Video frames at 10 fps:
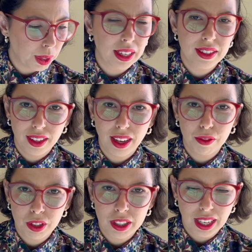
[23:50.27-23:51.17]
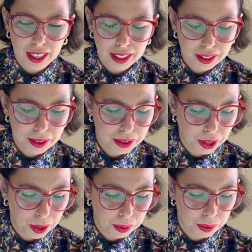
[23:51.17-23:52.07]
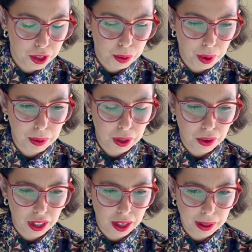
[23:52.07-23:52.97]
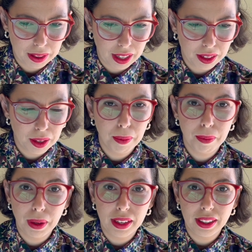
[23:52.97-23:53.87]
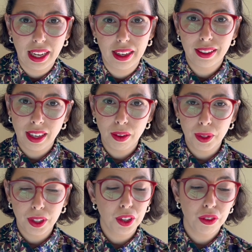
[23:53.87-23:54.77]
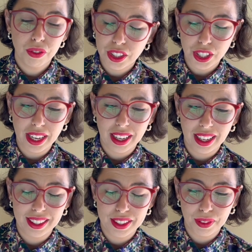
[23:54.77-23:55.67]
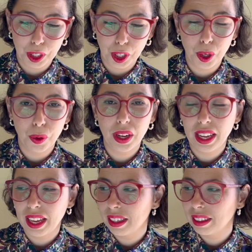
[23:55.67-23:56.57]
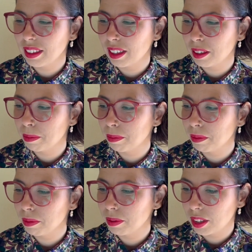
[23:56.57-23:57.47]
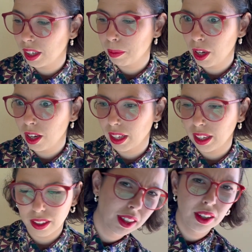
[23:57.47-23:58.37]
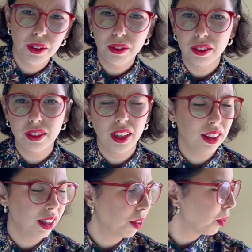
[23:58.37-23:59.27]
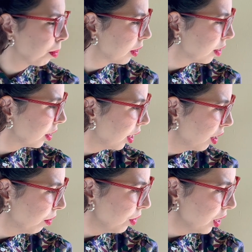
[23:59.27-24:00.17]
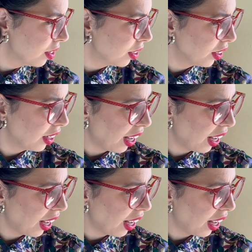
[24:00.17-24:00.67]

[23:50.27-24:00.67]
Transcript: I still haven't decided, so I should probably go think about that. But yeah, now I'm gonna go finish editing this video and stop talking. Oh, I think we're about to get a visitor.